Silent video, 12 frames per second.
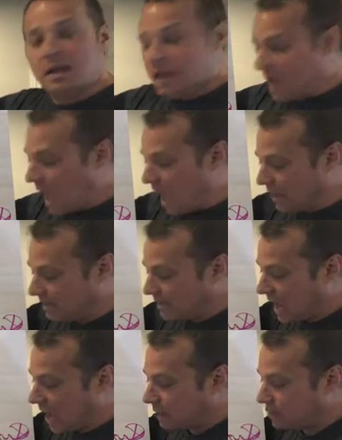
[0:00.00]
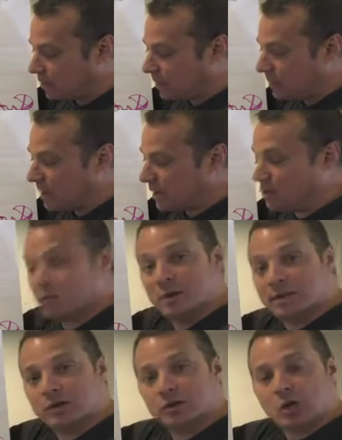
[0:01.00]
has actually been doing
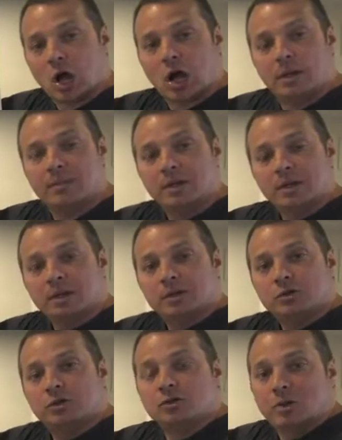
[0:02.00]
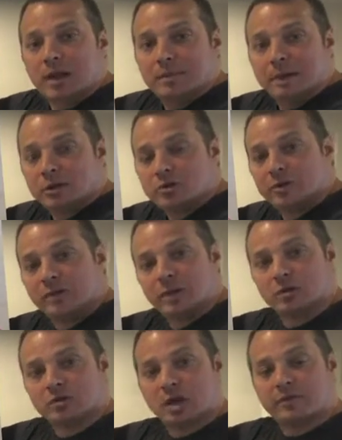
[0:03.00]
their job to try and make sure everything
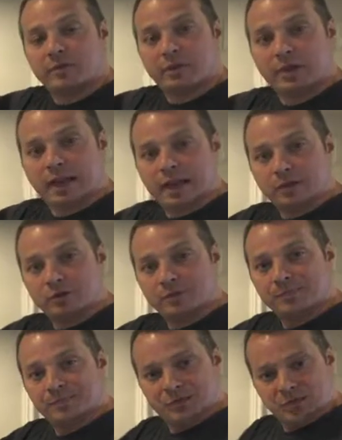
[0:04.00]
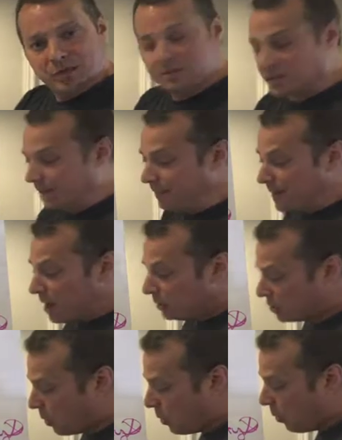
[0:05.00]
goes off without a hitch. See what I'm saying?
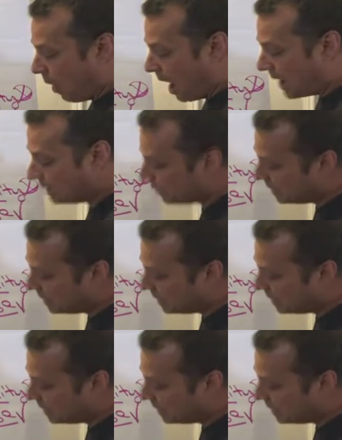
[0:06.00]
So why do we